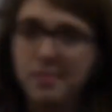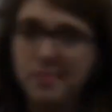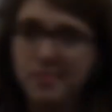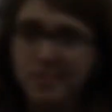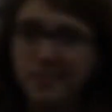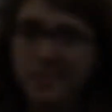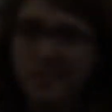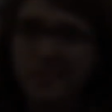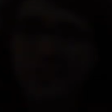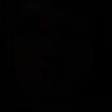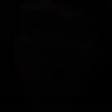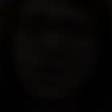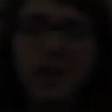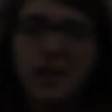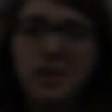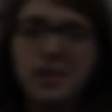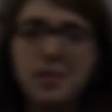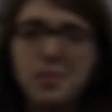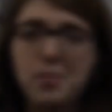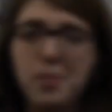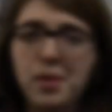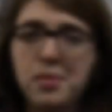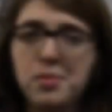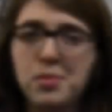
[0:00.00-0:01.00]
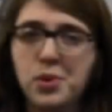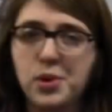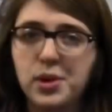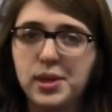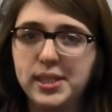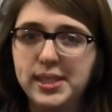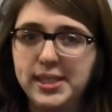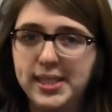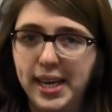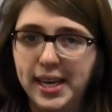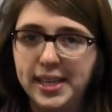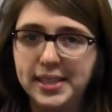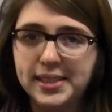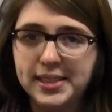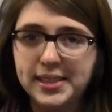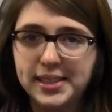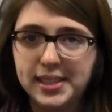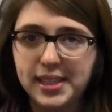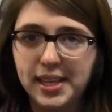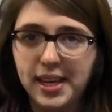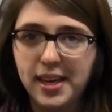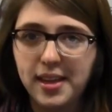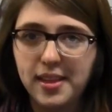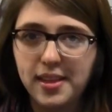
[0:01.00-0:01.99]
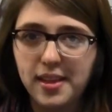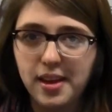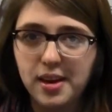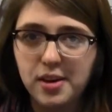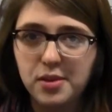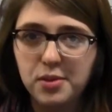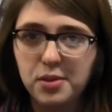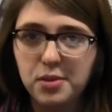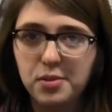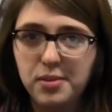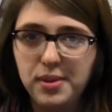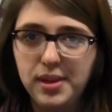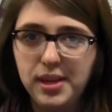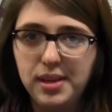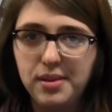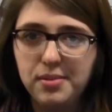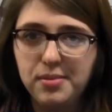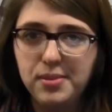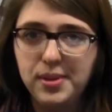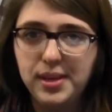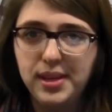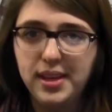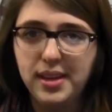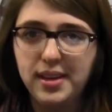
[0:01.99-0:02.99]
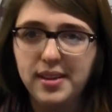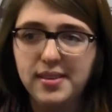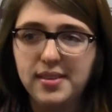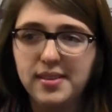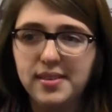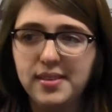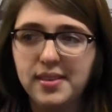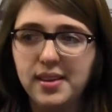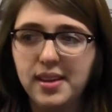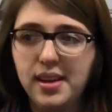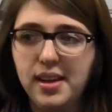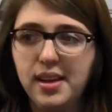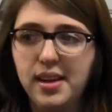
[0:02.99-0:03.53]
I think it's been more intense than I thought it would be because